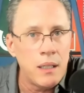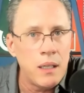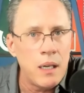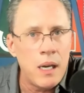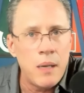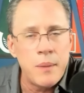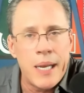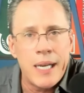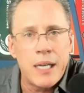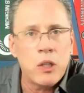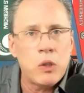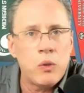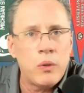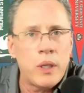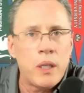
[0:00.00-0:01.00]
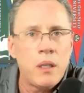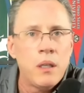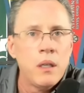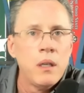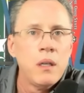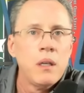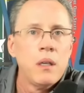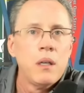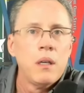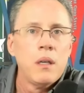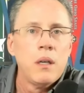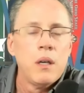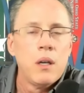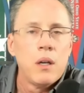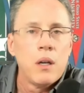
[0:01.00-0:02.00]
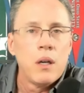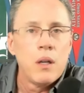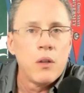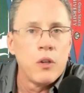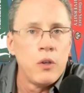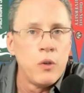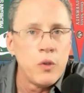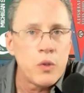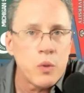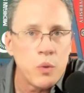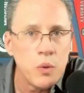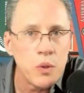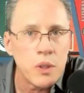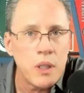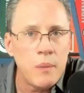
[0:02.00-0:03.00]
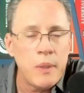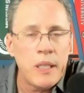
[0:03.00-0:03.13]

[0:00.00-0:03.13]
I'm not including the new schools coming